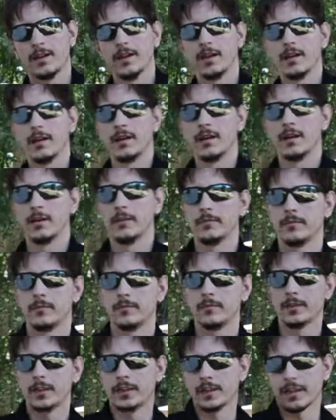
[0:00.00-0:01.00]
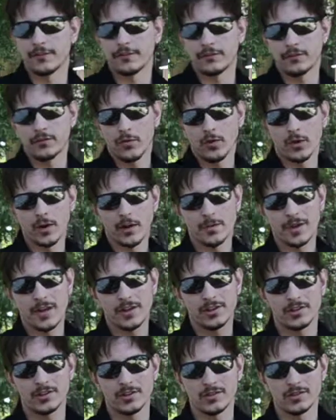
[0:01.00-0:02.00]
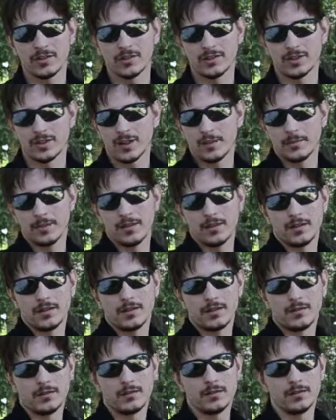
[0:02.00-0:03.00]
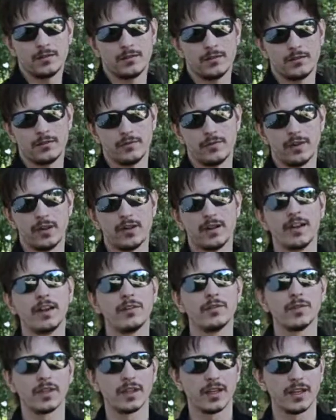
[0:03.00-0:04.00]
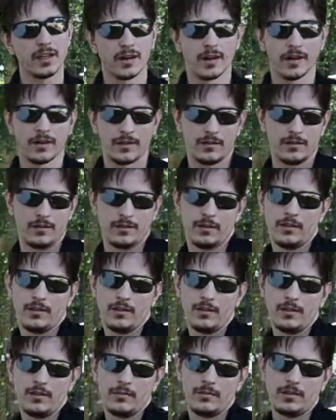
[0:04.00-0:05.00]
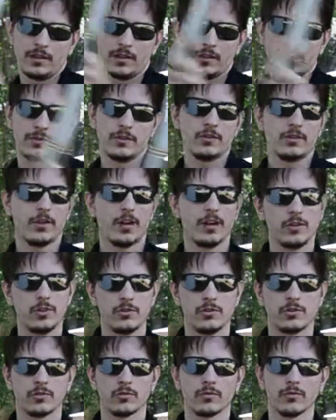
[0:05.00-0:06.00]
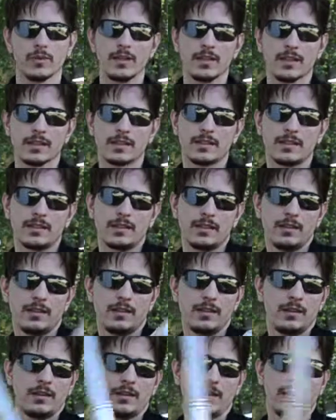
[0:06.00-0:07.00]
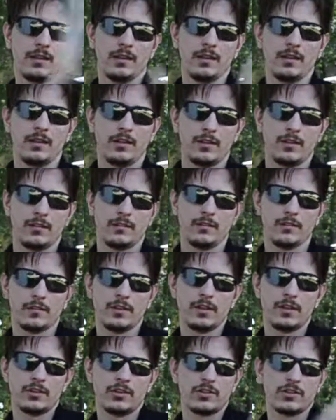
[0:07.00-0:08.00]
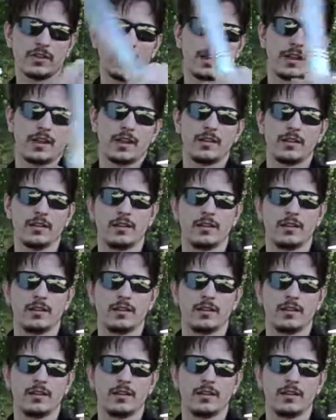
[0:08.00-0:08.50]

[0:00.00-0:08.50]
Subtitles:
And that forearm action is going to come in very heavily here, because if you try to use your wrist for each side,